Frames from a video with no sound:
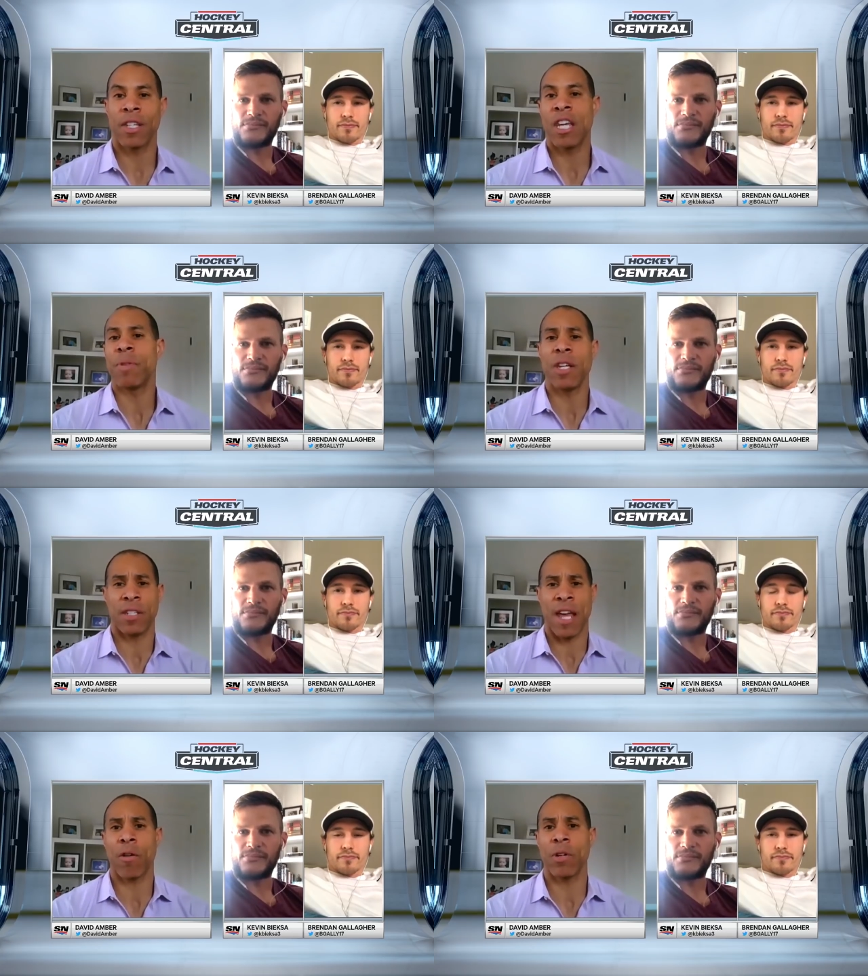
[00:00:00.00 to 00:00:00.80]
Speaker 1: keep the
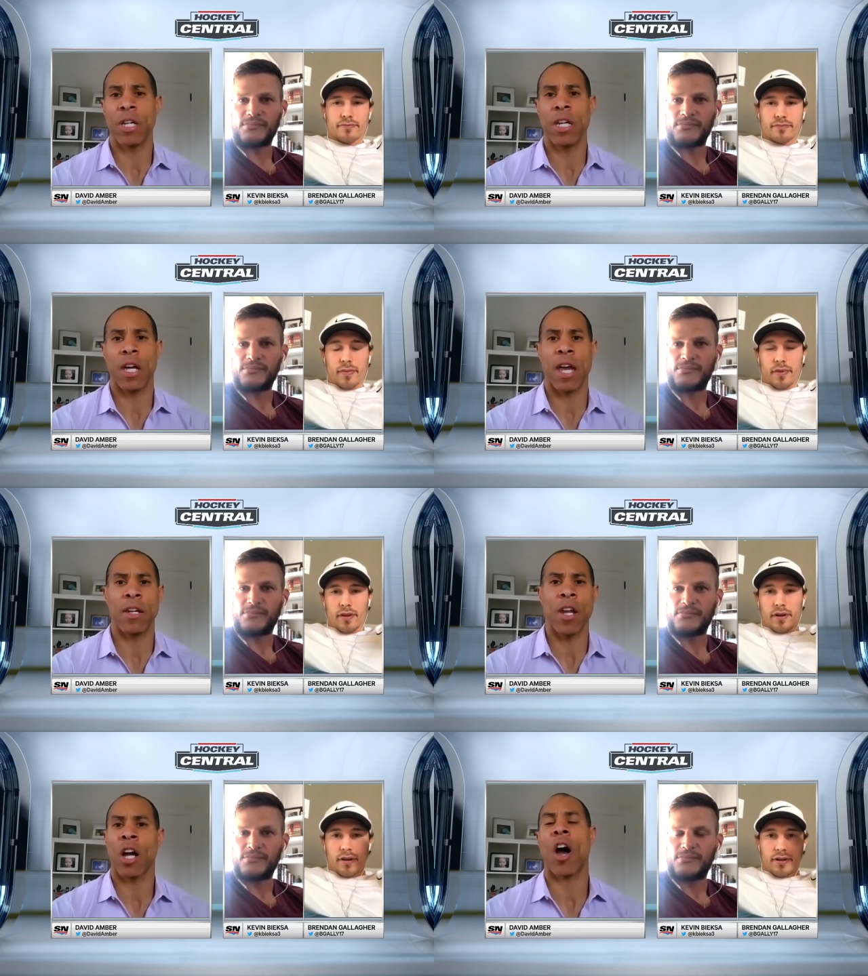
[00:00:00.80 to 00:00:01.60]
integrity and
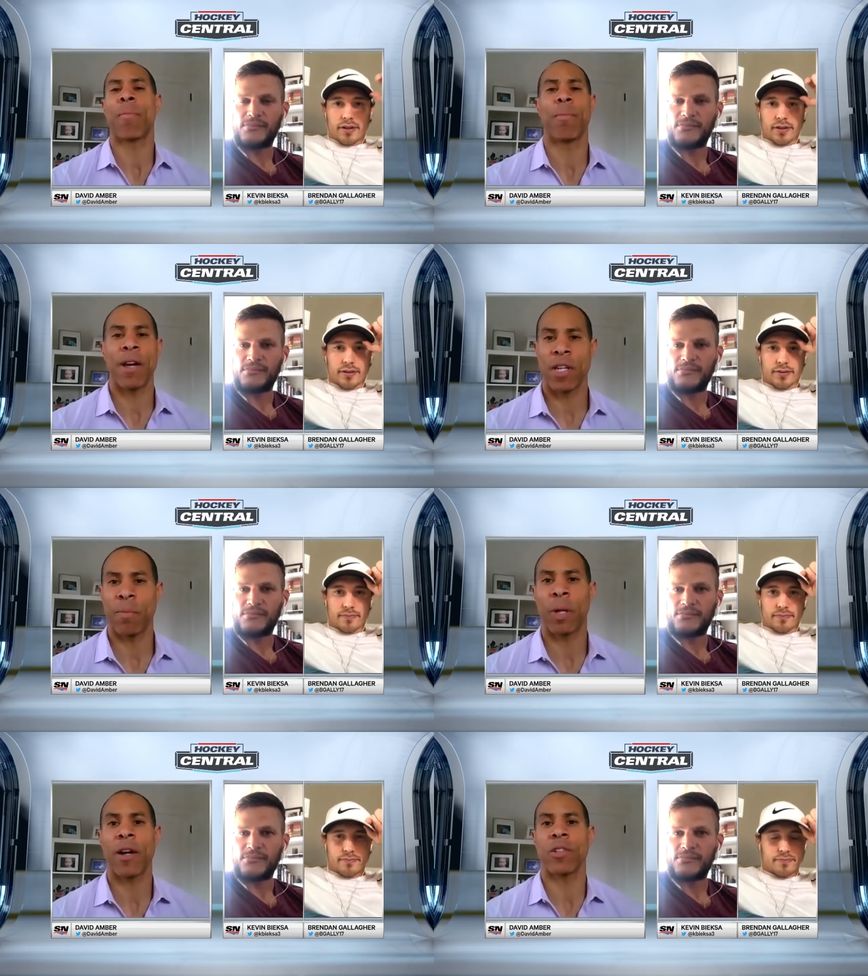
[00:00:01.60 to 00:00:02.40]
not compromise any
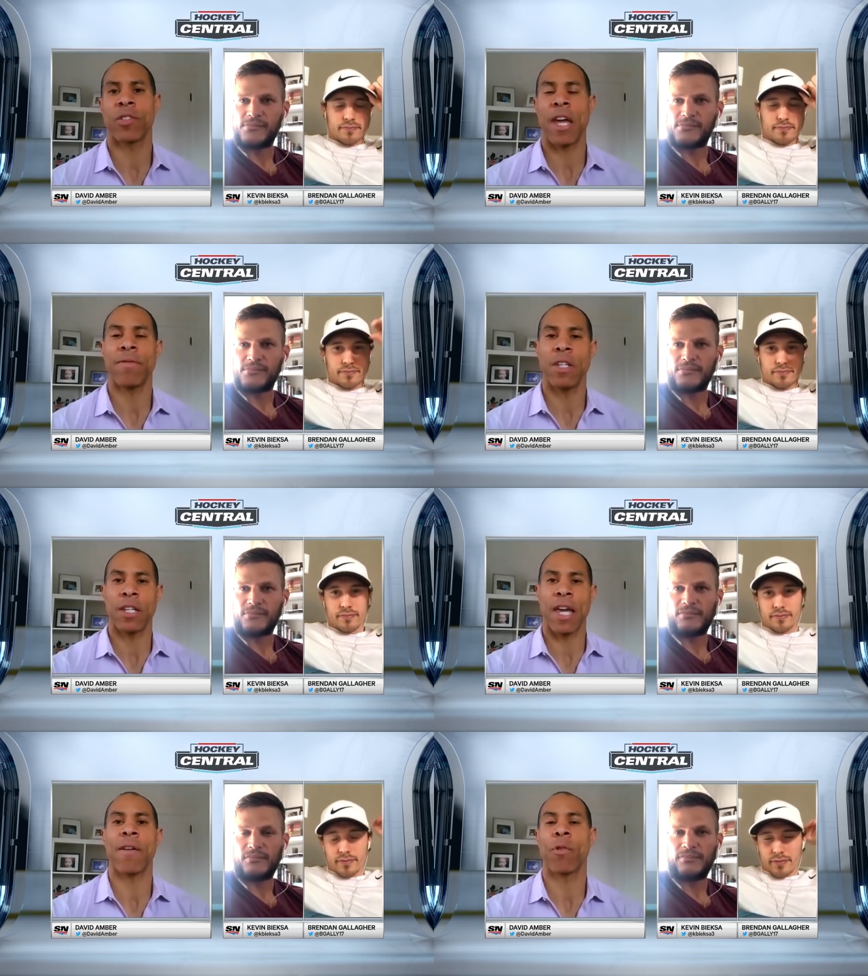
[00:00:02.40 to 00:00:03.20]
player's safety
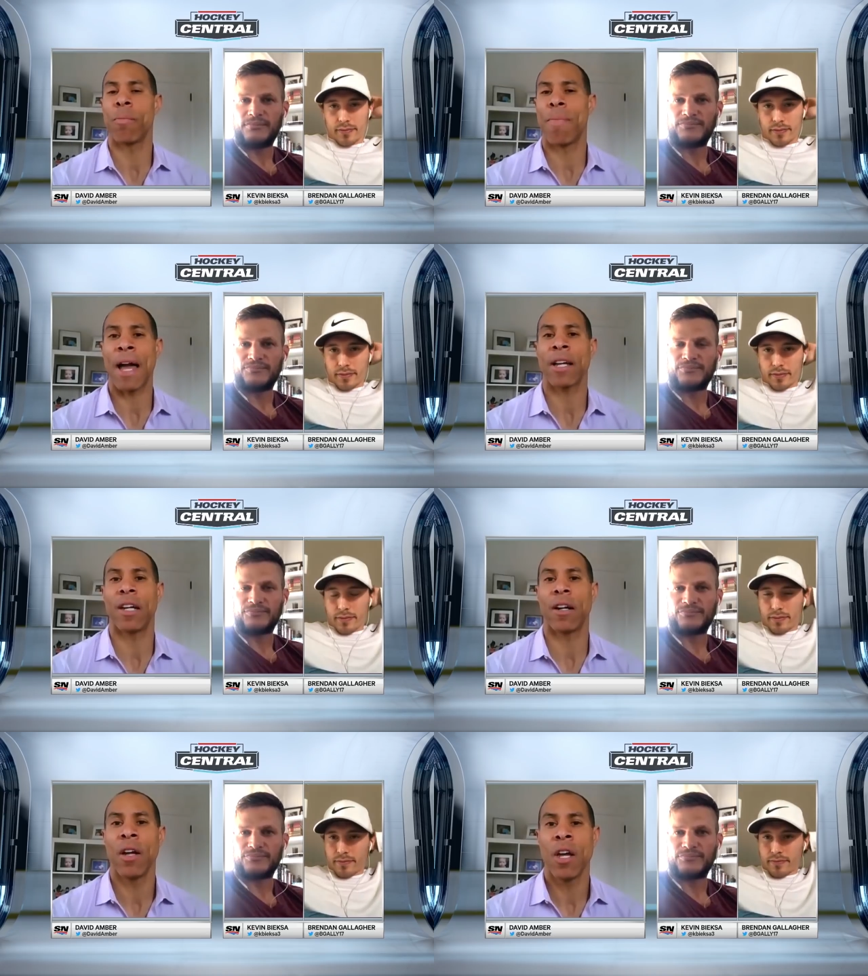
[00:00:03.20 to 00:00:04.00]
and get everyone back
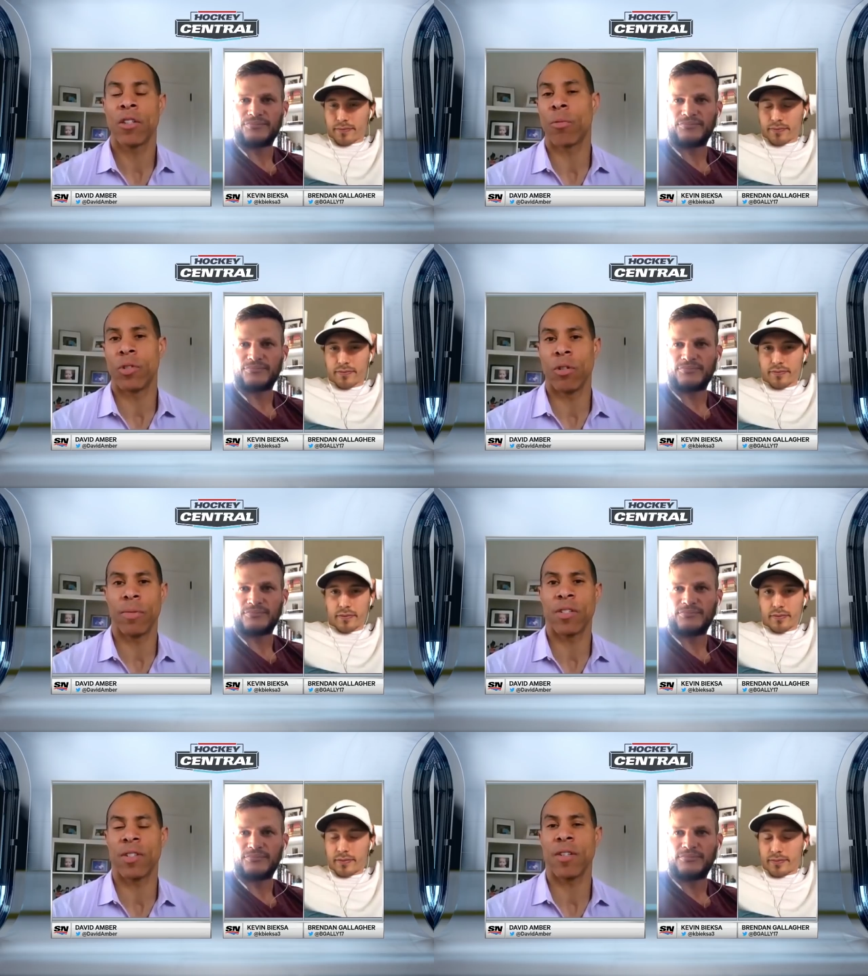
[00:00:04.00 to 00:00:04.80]
there to resume
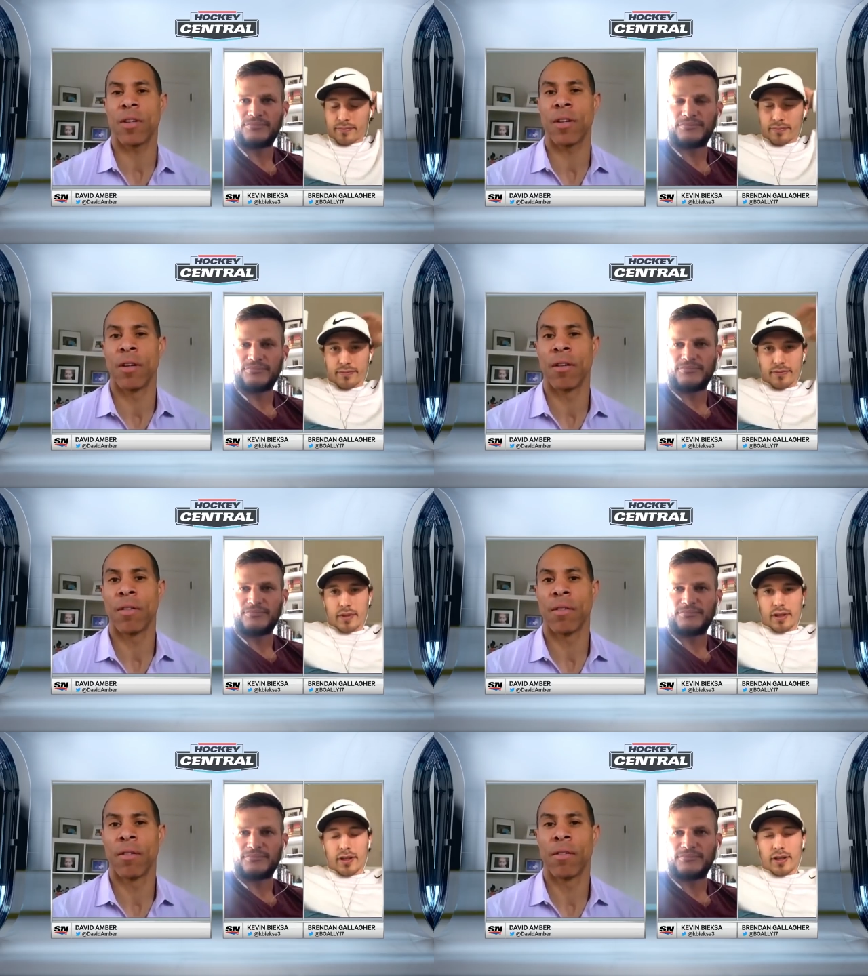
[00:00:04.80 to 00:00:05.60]
this season.
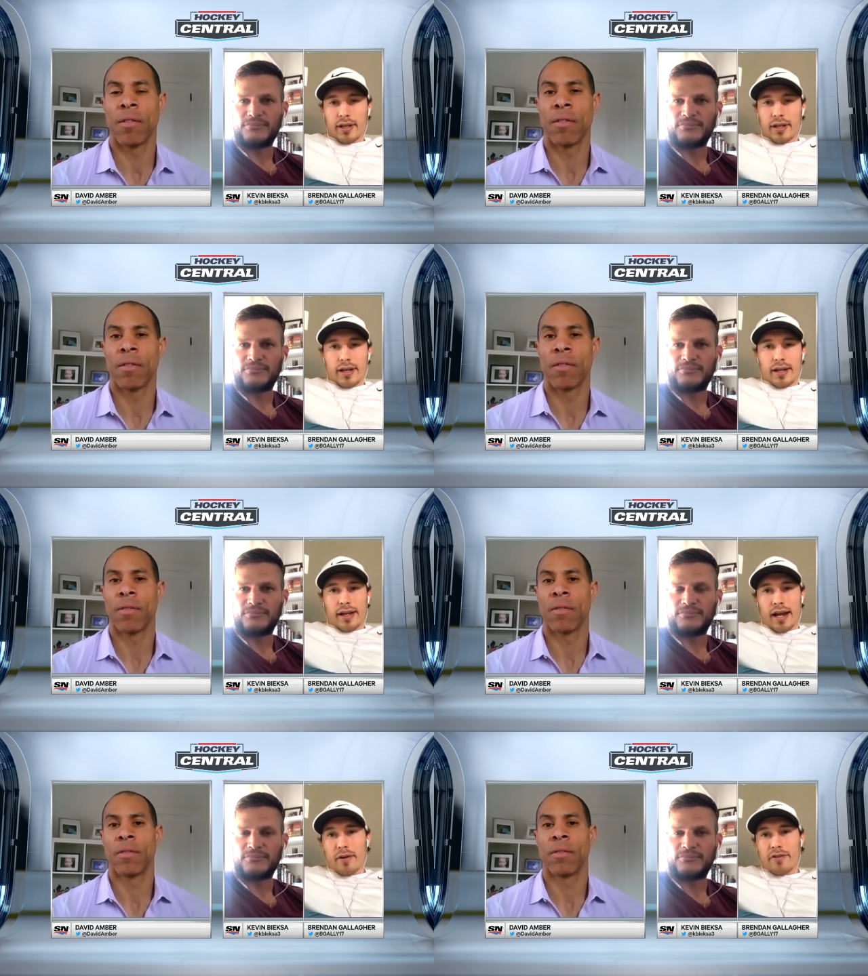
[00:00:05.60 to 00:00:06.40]

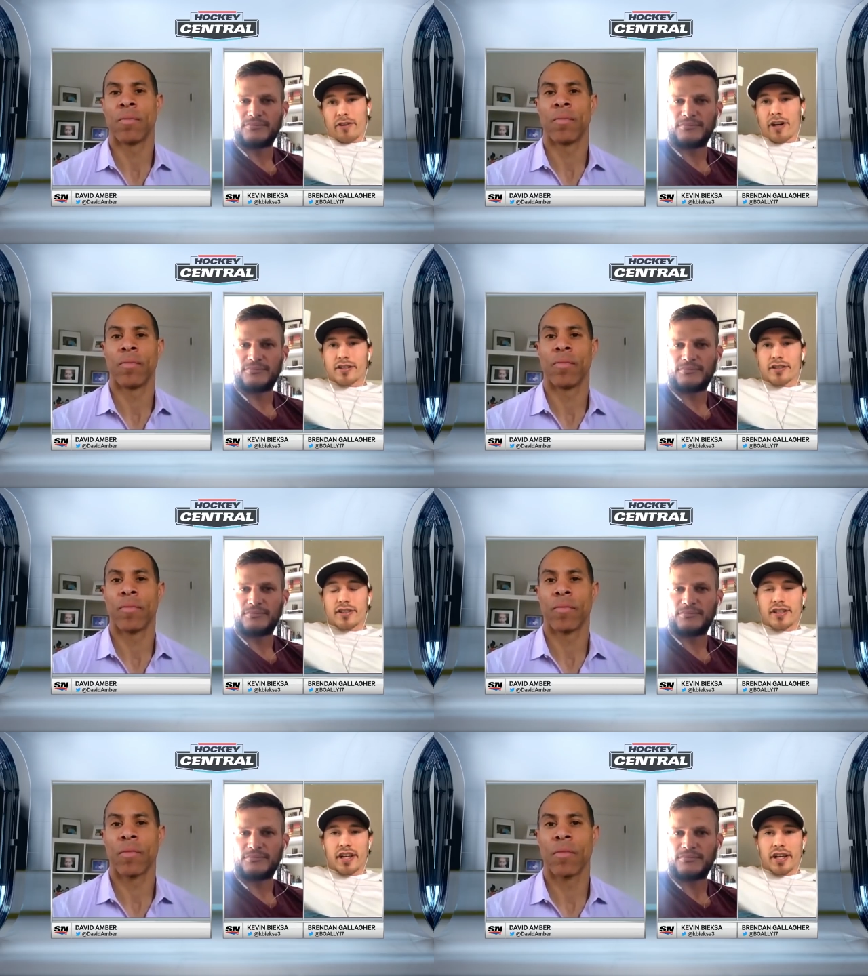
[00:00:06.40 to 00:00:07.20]
Speaker 2: Yeah, I mean, for us as a
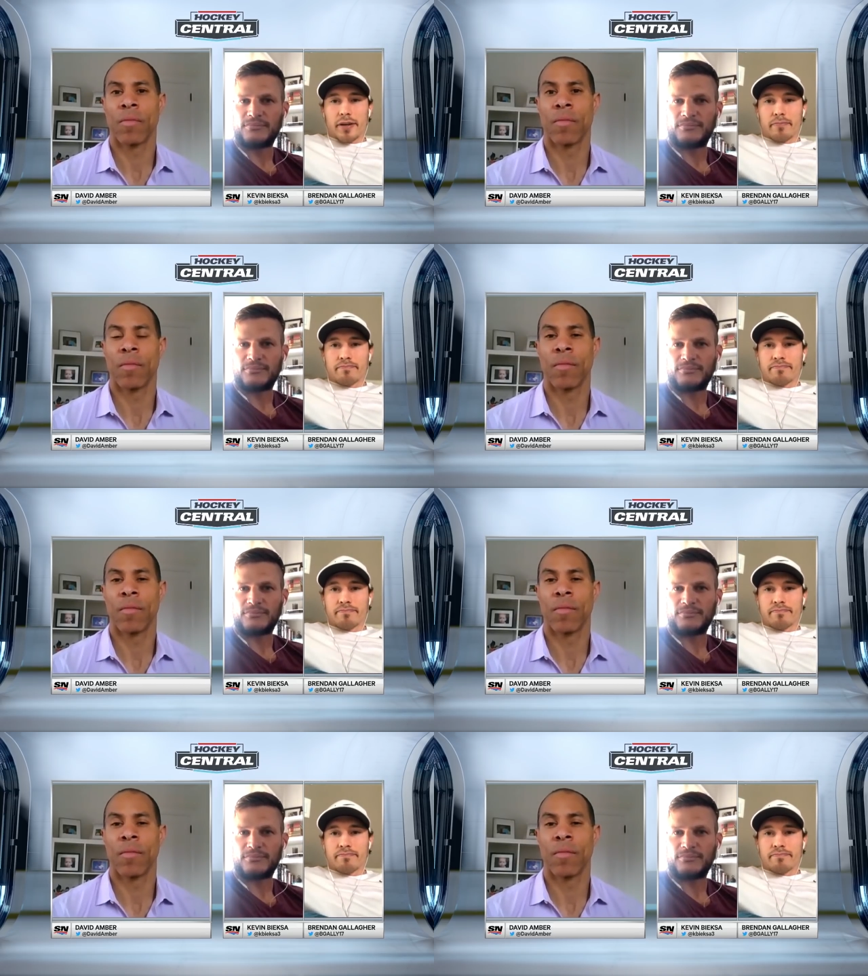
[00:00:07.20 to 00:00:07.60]
team,